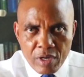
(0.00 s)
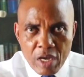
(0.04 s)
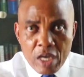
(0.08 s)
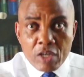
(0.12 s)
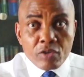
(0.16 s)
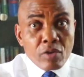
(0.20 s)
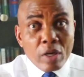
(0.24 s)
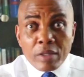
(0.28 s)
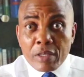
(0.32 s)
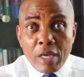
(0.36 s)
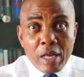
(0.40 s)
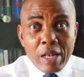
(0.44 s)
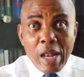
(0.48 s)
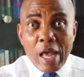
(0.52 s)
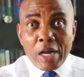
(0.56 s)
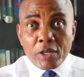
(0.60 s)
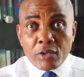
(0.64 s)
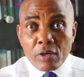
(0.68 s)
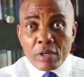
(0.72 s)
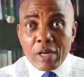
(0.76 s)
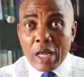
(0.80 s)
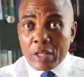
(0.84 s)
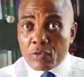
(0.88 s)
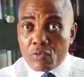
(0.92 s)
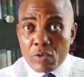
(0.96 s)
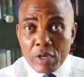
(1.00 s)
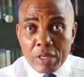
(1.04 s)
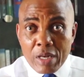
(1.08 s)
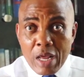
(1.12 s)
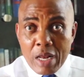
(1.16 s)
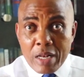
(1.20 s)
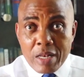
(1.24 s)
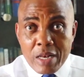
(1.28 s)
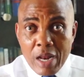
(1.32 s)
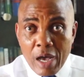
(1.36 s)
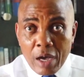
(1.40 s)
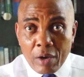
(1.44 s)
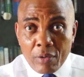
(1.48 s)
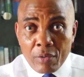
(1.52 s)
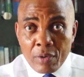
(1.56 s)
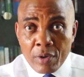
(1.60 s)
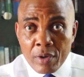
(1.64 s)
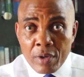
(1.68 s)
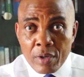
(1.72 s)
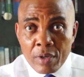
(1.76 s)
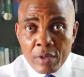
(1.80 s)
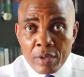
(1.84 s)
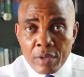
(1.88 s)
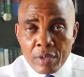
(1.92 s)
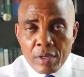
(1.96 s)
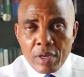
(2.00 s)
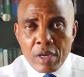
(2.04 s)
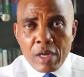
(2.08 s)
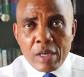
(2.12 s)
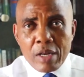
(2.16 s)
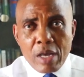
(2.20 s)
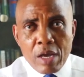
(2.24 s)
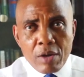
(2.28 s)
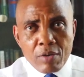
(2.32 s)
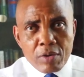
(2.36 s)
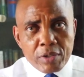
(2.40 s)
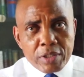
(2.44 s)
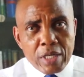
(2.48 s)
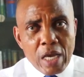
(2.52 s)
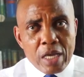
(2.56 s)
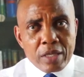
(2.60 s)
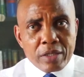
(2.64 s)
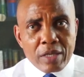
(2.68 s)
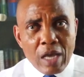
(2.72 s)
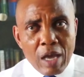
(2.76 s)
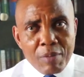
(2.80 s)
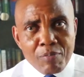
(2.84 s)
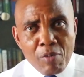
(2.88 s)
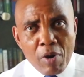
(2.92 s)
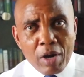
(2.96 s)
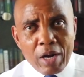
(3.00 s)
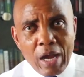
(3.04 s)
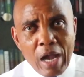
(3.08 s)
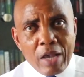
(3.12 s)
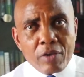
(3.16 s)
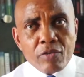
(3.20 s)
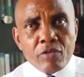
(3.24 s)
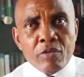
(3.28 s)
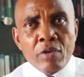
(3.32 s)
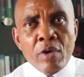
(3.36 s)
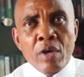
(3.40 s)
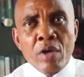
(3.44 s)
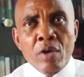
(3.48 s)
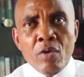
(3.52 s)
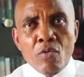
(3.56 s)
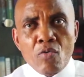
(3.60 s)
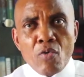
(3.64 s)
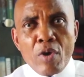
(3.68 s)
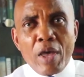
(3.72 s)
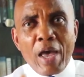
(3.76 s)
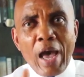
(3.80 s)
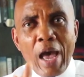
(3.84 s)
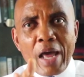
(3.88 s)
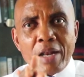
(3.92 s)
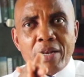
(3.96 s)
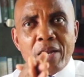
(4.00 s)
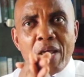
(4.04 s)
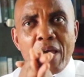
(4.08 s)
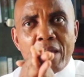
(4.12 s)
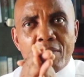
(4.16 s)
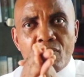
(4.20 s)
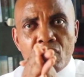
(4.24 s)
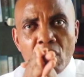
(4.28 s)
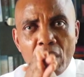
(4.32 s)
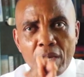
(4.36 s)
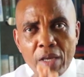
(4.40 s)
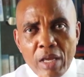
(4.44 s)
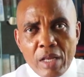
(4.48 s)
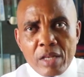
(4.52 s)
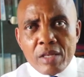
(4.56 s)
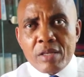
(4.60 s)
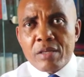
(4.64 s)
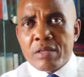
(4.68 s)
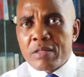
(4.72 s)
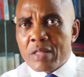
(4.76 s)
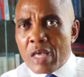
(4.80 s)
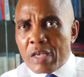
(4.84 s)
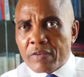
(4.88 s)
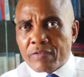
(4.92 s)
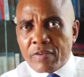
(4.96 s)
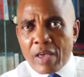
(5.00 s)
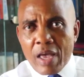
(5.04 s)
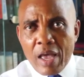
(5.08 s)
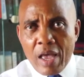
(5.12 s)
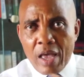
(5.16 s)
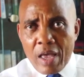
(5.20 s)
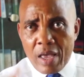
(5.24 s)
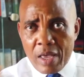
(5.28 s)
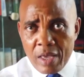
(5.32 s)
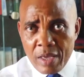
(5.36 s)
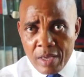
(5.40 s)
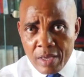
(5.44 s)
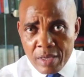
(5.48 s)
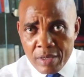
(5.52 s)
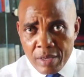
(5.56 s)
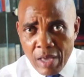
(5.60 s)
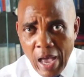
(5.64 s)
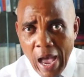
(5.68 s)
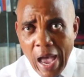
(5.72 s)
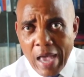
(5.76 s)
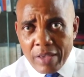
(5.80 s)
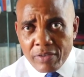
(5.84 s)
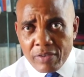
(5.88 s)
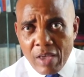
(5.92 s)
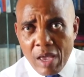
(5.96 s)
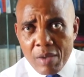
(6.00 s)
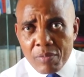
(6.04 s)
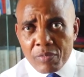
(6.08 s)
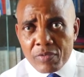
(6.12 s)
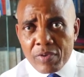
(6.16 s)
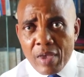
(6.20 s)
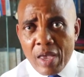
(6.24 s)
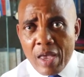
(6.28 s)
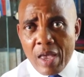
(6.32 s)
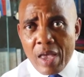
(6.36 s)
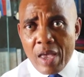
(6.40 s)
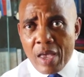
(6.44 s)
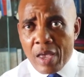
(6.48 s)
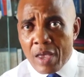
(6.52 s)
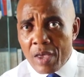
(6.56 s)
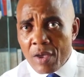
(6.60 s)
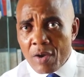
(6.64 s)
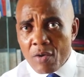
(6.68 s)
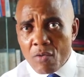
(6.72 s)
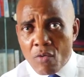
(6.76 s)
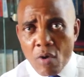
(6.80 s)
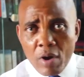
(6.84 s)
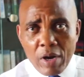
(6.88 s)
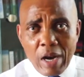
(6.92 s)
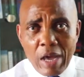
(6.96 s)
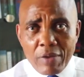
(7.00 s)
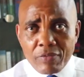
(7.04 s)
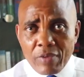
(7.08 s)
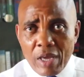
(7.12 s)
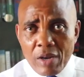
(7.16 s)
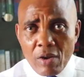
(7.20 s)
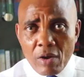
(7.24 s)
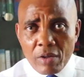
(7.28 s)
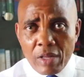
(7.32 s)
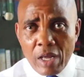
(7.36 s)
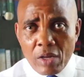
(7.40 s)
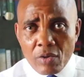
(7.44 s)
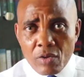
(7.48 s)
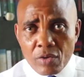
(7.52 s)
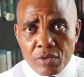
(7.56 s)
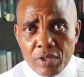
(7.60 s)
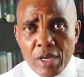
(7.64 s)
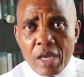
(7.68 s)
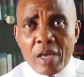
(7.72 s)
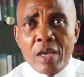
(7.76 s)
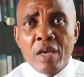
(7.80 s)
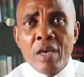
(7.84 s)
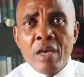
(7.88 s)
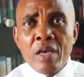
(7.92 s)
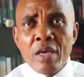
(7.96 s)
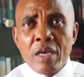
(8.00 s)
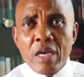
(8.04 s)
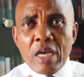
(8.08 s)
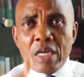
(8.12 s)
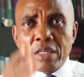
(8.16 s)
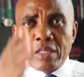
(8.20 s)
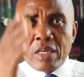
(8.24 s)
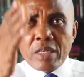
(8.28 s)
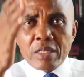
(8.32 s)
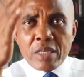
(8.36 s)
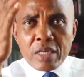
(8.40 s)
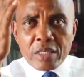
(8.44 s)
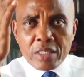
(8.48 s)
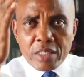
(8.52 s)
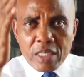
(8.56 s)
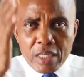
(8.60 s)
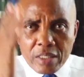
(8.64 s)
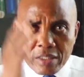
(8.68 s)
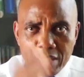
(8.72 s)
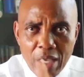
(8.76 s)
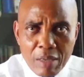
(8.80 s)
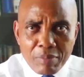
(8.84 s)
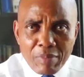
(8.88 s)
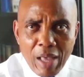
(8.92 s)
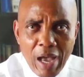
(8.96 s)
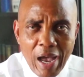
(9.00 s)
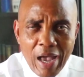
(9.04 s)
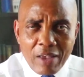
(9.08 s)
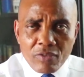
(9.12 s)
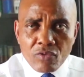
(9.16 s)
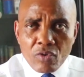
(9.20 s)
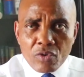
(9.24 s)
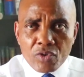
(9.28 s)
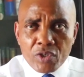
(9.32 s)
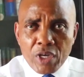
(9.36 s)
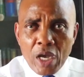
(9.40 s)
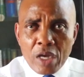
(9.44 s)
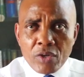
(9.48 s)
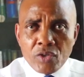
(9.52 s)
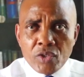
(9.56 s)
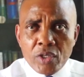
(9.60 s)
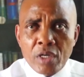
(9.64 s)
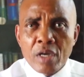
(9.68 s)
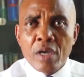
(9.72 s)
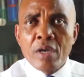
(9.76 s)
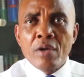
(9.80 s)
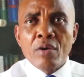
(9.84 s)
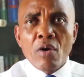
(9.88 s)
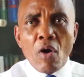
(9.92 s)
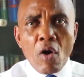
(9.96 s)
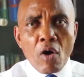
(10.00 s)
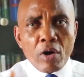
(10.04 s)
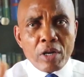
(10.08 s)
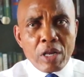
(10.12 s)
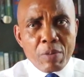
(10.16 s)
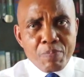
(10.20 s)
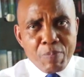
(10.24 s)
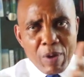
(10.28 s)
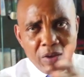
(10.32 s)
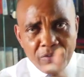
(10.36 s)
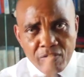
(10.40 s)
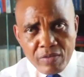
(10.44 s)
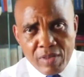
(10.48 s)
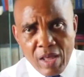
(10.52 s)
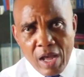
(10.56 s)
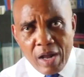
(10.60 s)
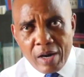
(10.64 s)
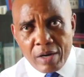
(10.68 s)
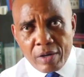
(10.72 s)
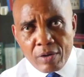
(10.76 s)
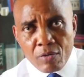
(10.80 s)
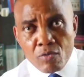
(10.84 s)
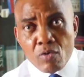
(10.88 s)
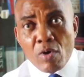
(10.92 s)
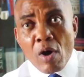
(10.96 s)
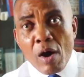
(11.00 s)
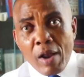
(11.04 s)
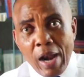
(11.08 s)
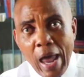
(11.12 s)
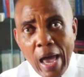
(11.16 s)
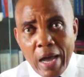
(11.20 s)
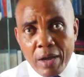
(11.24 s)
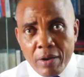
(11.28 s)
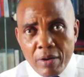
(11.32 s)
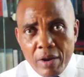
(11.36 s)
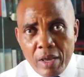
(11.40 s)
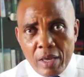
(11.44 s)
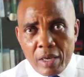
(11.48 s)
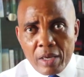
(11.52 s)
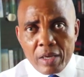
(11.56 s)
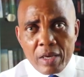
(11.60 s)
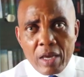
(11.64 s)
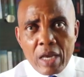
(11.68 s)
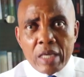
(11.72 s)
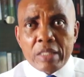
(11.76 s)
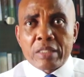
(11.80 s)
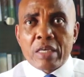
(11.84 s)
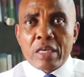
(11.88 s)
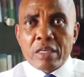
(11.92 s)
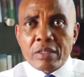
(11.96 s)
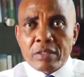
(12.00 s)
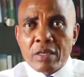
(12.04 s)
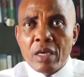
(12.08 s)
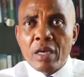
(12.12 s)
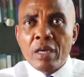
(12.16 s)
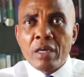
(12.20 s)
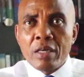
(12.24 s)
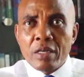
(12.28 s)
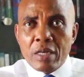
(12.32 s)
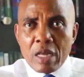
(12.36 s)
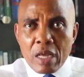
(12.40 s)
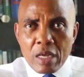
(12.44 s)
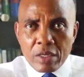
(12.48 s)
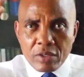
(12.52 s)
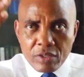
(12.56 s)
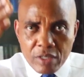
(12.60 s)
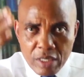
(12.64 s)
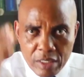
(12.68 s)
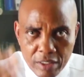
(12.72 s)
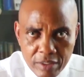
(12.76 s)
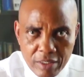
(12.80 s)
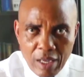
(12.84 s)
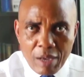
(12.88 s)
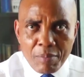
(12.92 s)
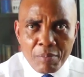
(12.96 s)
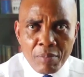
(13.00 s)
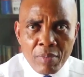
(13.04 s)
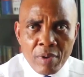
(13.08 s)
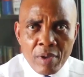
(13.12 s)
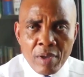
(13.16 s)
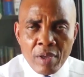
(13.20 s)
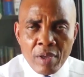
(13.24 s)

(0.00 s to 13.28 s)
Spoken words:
It's not the election that we need now. In a recent broadcast, we had taken these items one after the other to say, is it the system that has to change or the personnel? We all agree it is the system.